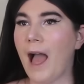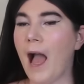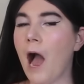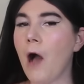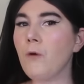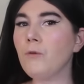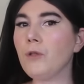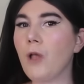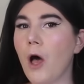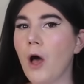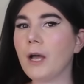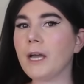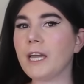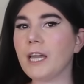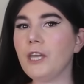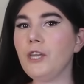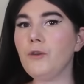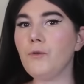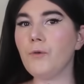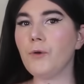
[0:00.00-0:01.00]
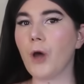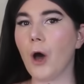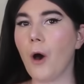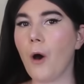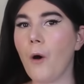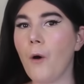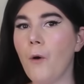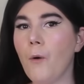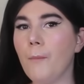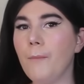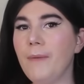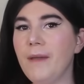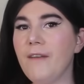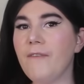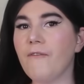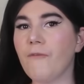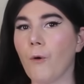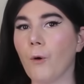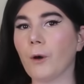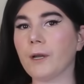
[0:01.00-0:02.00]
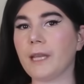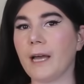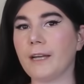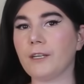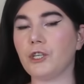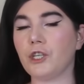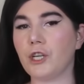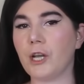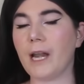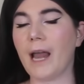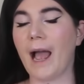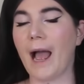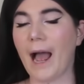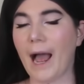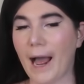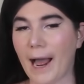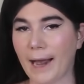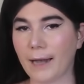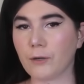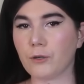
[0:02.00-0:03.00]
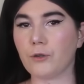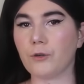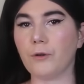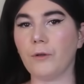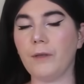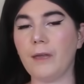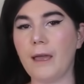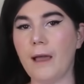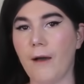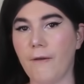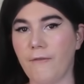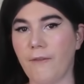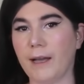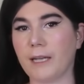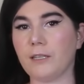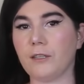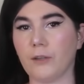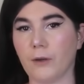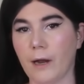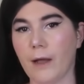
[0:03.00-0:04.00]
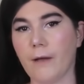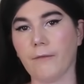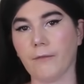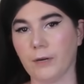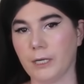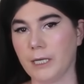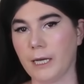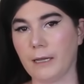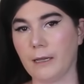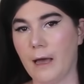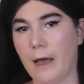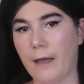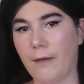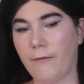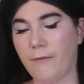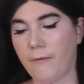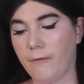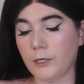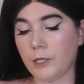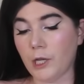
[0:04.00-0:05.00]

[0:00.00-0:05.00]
how long can you go before that shit actually affects your everyday life?